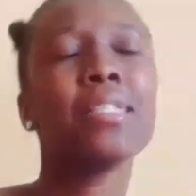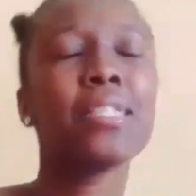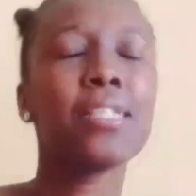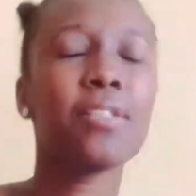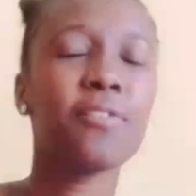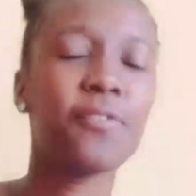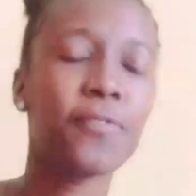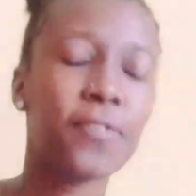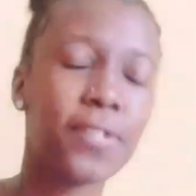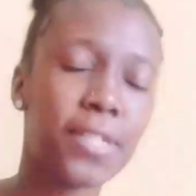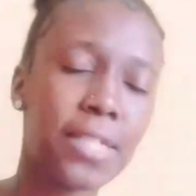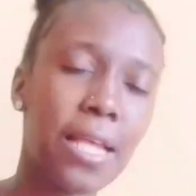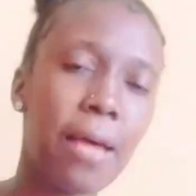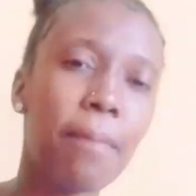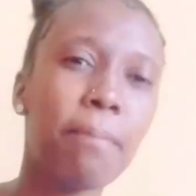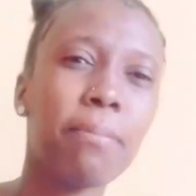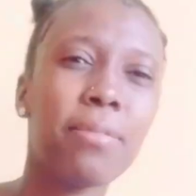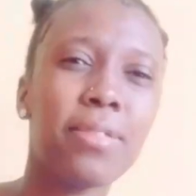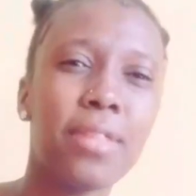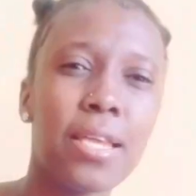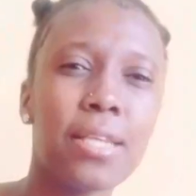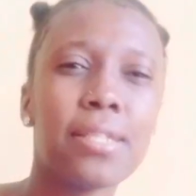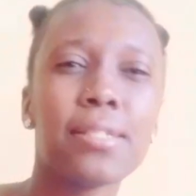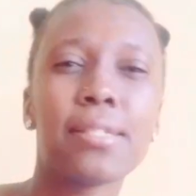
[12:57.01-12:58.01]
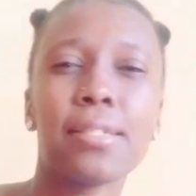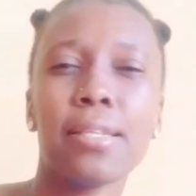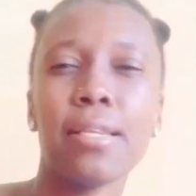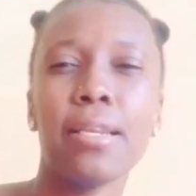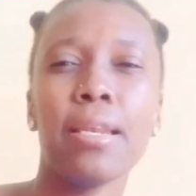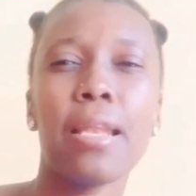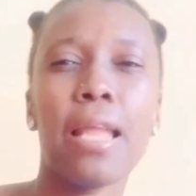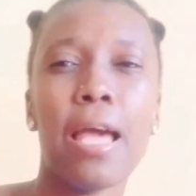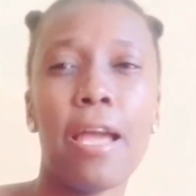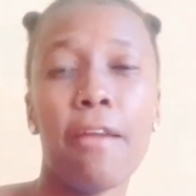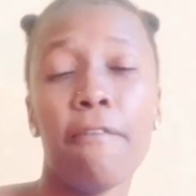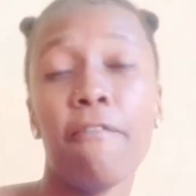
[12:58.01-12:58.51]
if some things
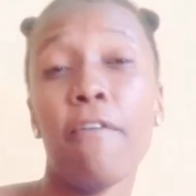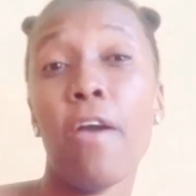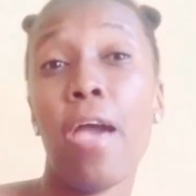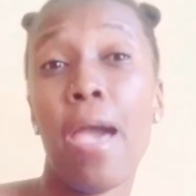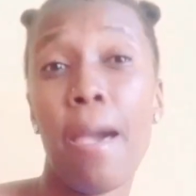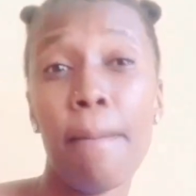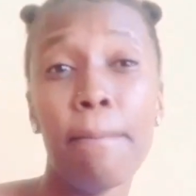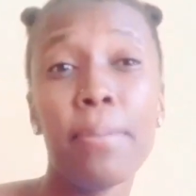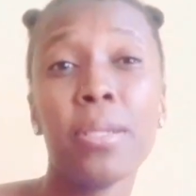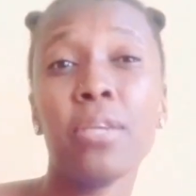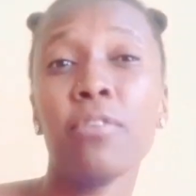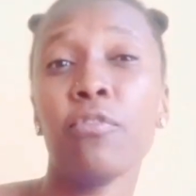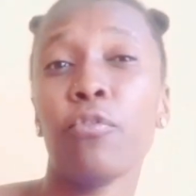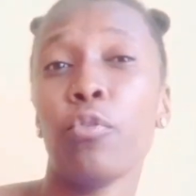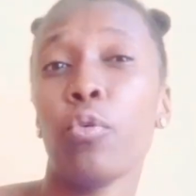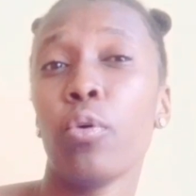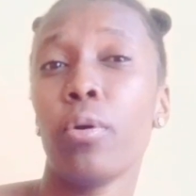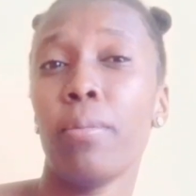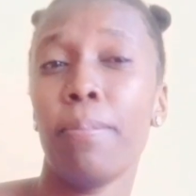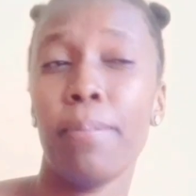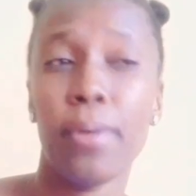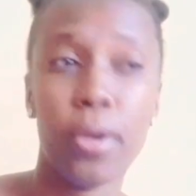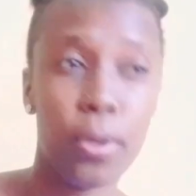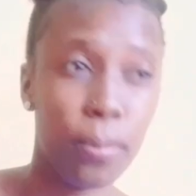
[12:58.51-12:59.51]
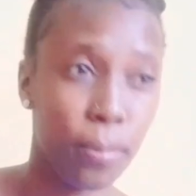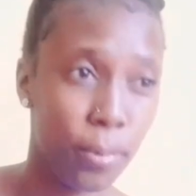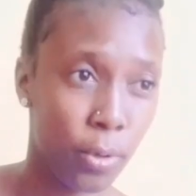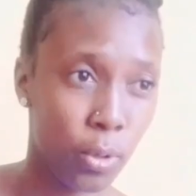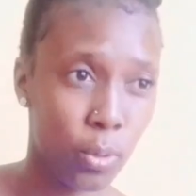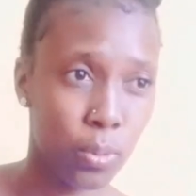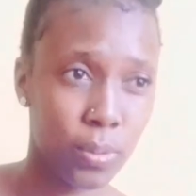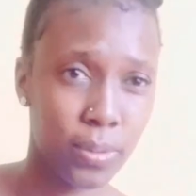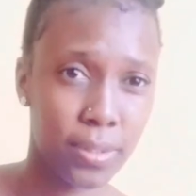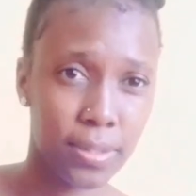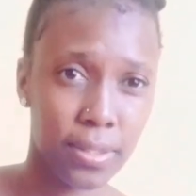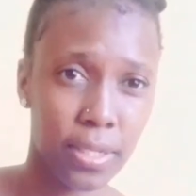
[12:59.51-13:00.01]
in life happen for a
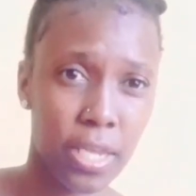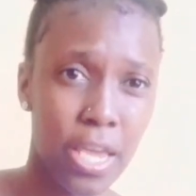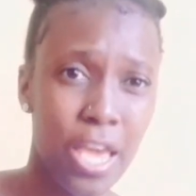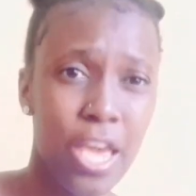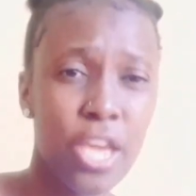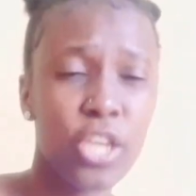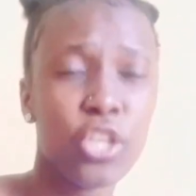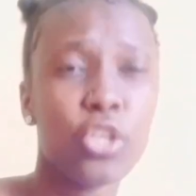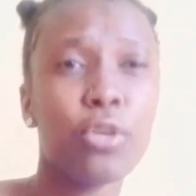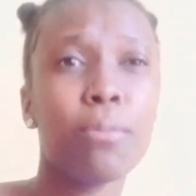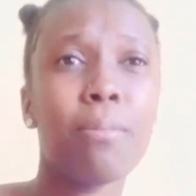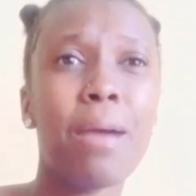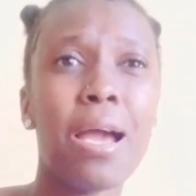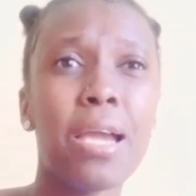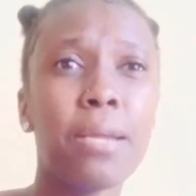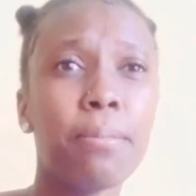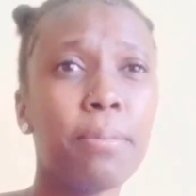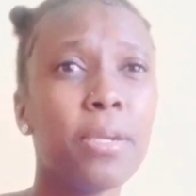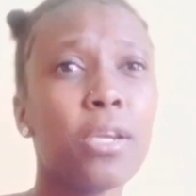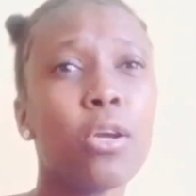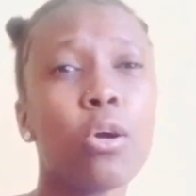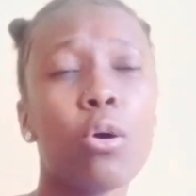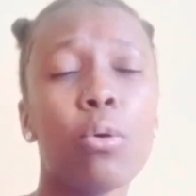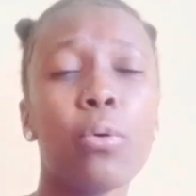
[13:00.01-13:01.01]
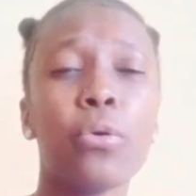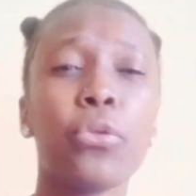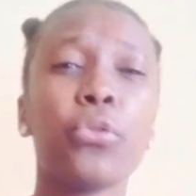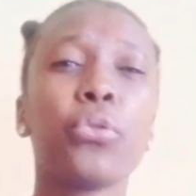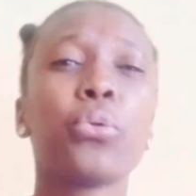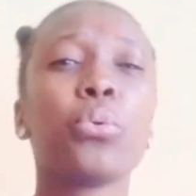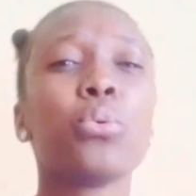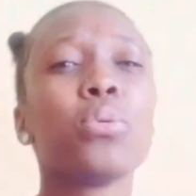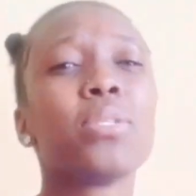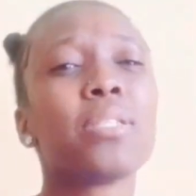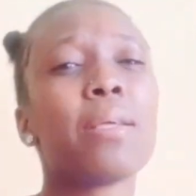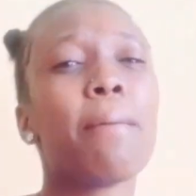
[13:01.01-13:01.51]
purpose. You might be going
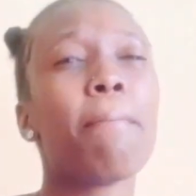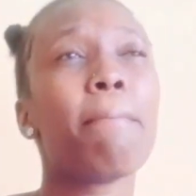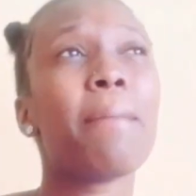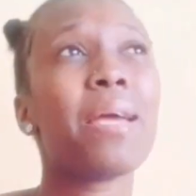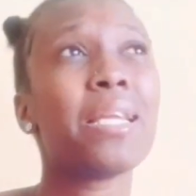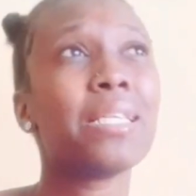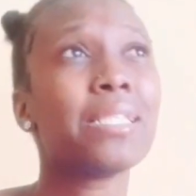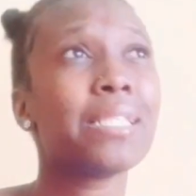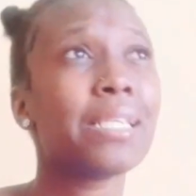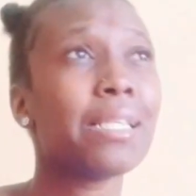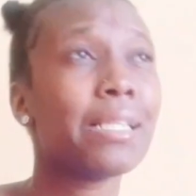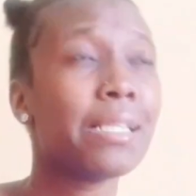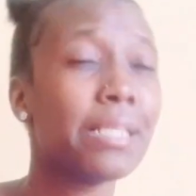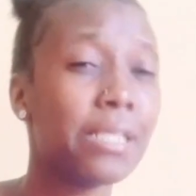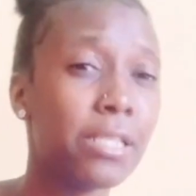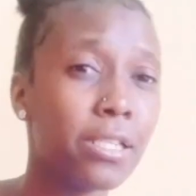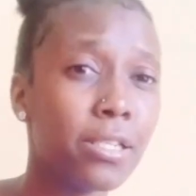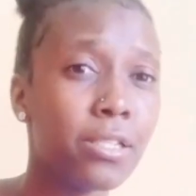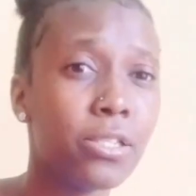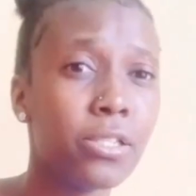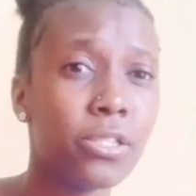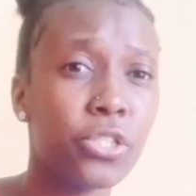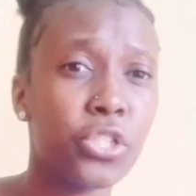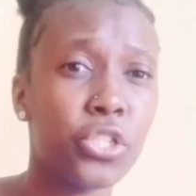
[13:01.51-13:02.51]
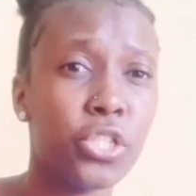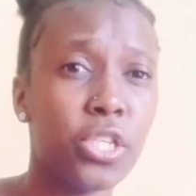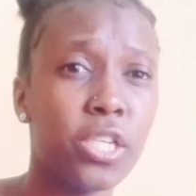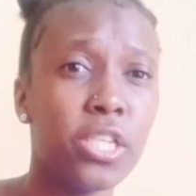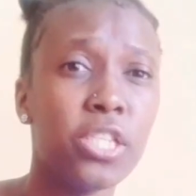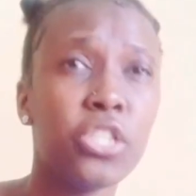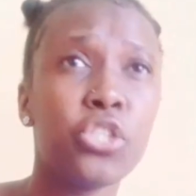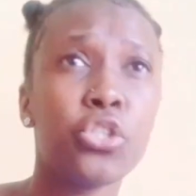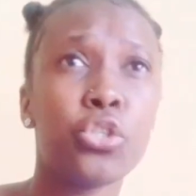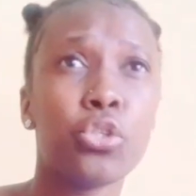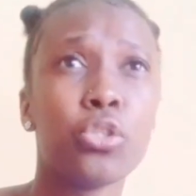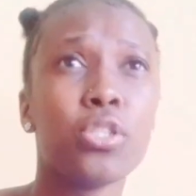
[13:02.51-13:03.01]
through some mental
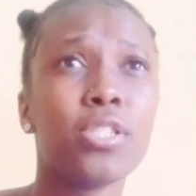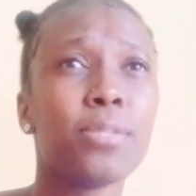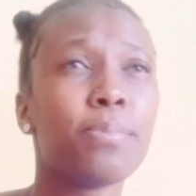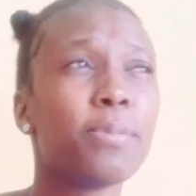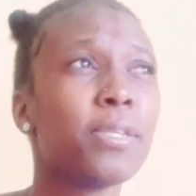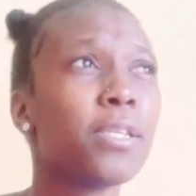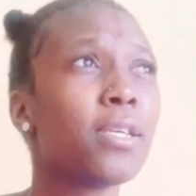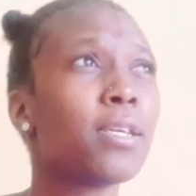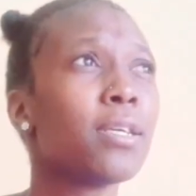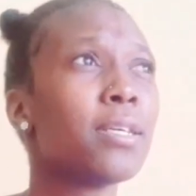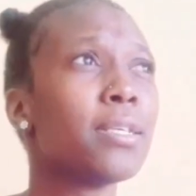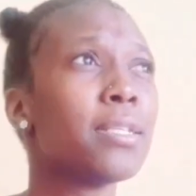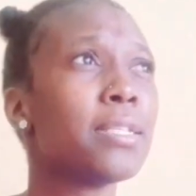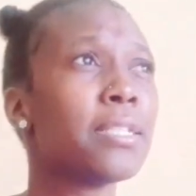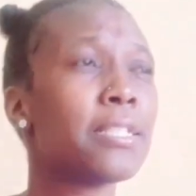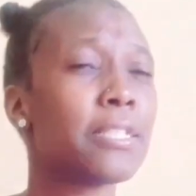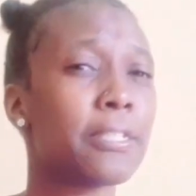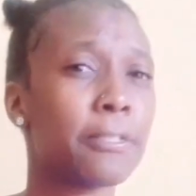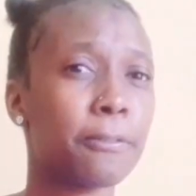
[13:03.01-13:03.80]
issues because